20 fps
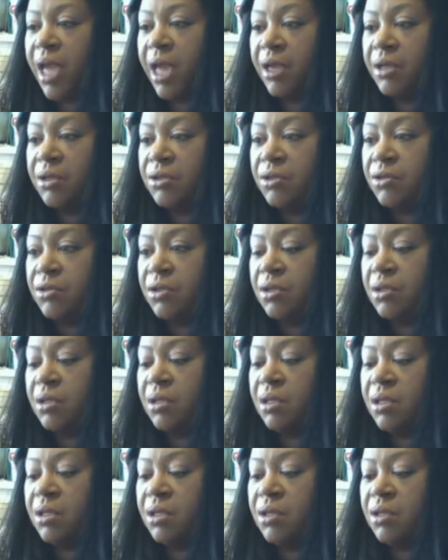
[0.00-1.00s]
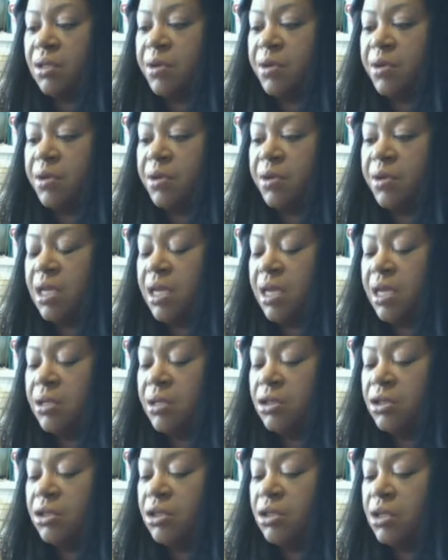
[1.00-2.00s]
extra glycerin in
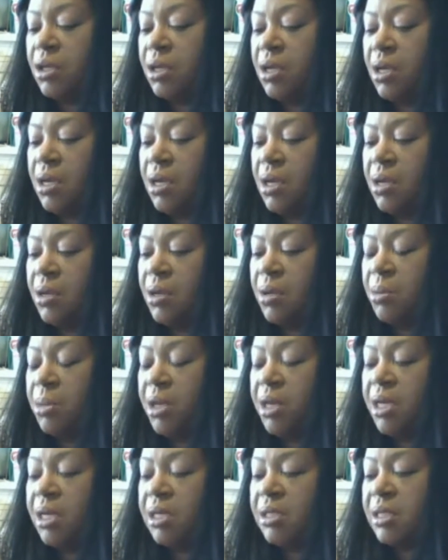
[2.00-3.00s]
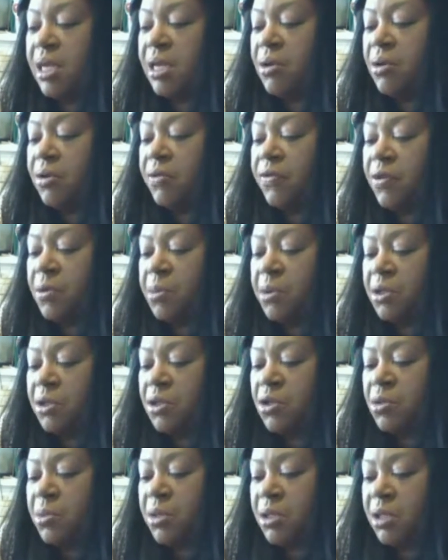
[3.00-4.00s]
each because I know if you
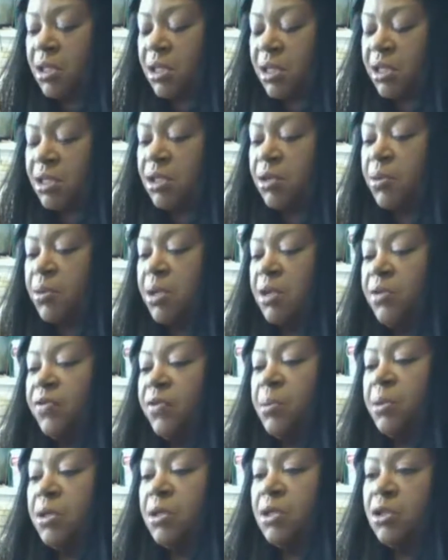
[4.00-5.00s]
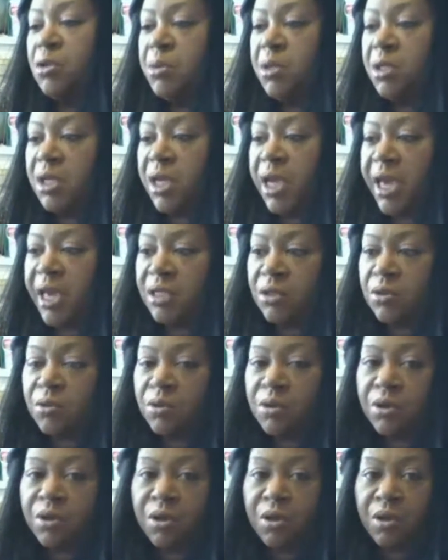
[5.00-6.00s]
put too much glycerin, if you put too much
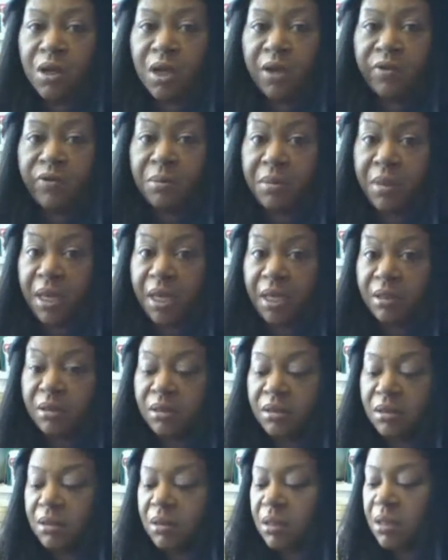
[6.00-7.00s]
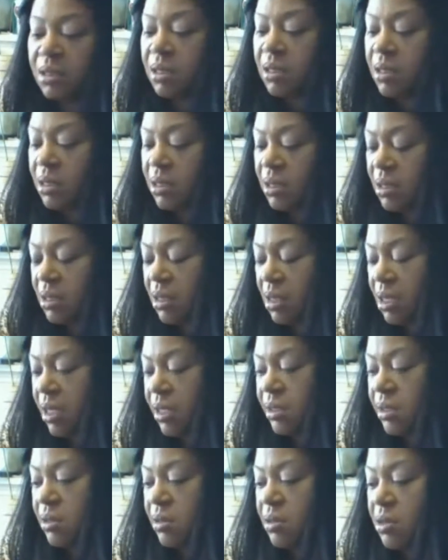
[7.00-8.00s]
castor oil, you're going to have a mess.
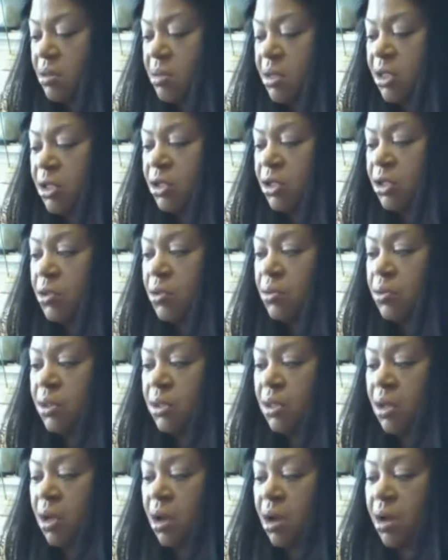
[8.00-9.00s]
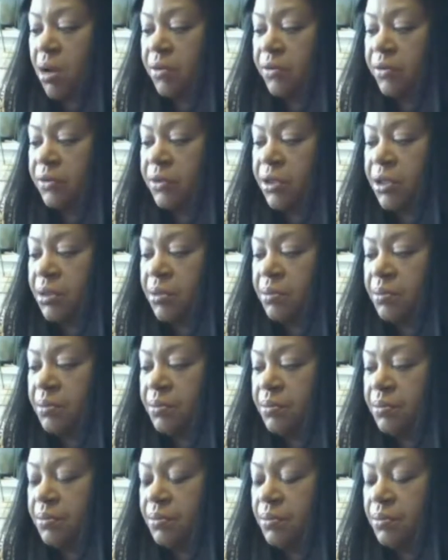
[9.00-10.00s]
It's going to be too soft,
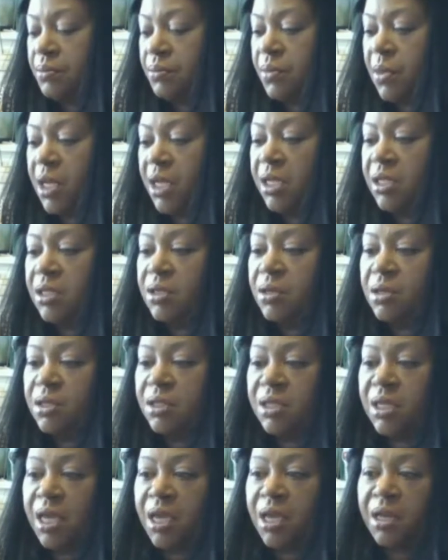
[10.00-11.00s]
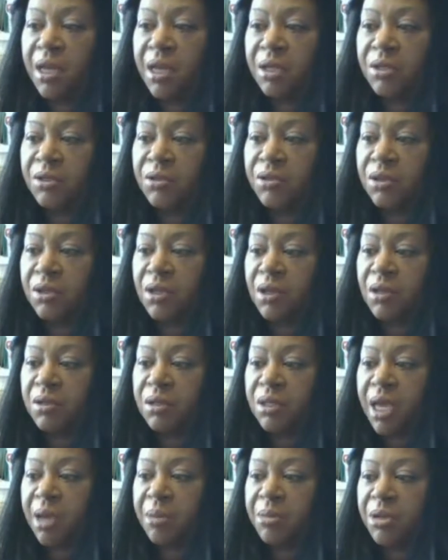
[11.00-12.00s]
and it's going to take an extra
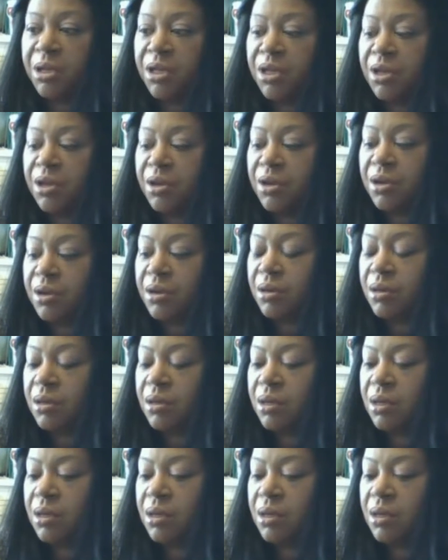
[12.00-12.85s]
long time to cure.